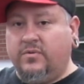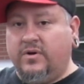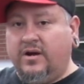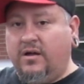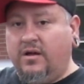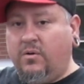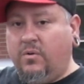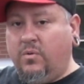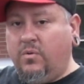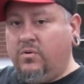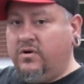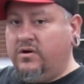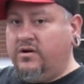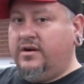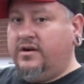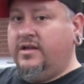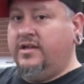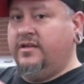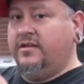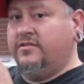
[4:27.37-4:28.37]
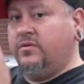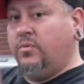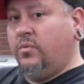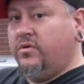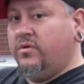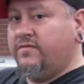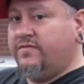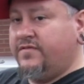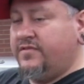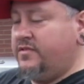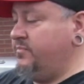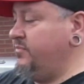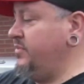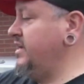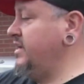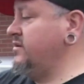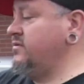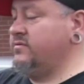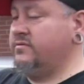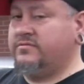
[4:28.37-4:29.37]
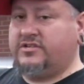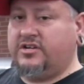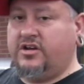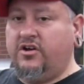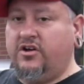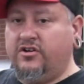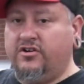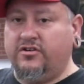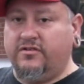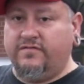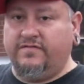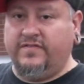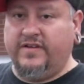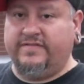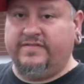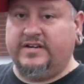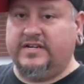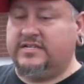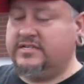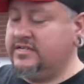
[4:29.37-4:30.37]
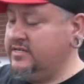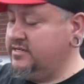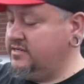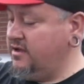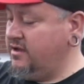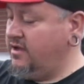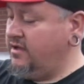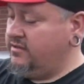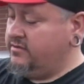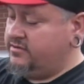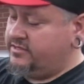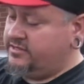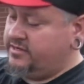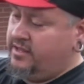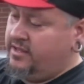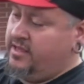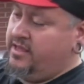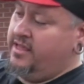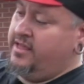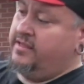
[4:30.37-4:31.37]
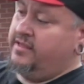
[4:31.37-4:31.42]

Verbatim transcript: when I ordered the one for the Beetle it was $156